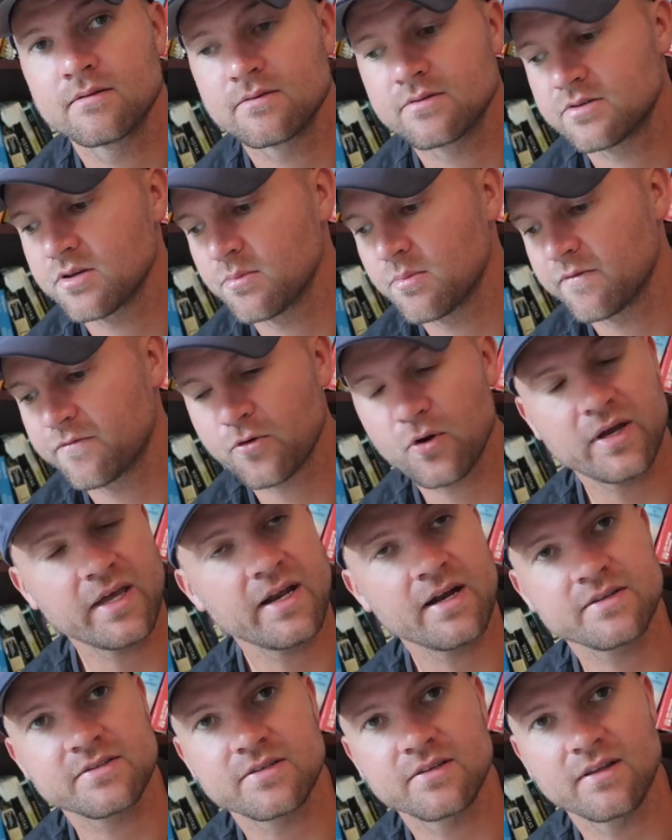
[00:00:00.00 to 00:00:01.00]
So before I
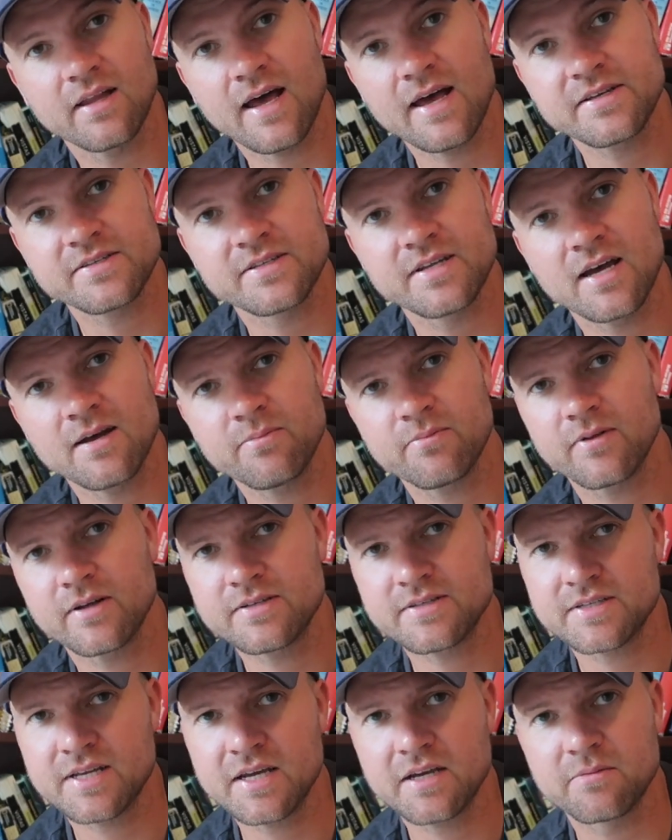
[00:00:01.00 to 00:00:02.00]
get on to the last step,
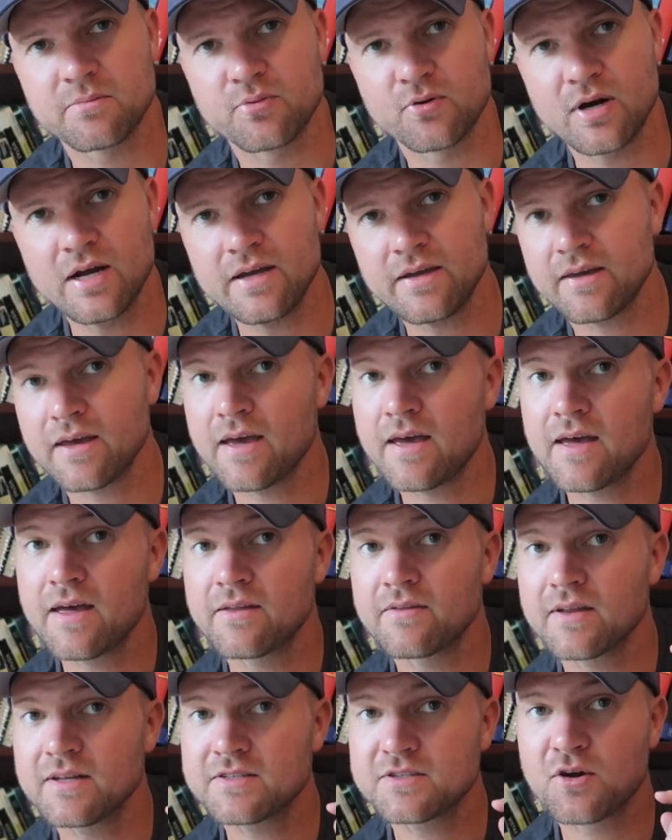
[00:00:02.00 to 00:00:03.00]
let's take a break
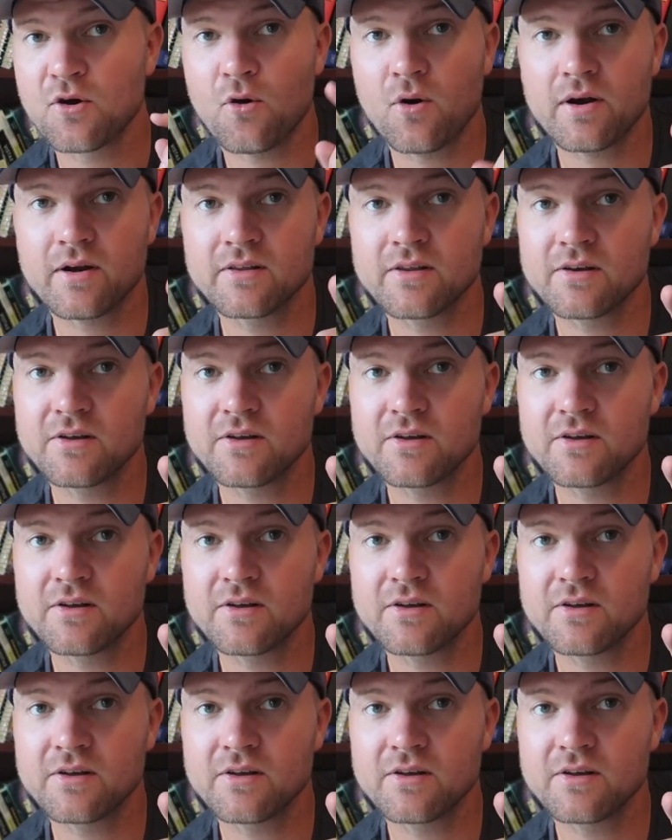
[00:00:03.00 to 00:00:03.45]
and let's go on a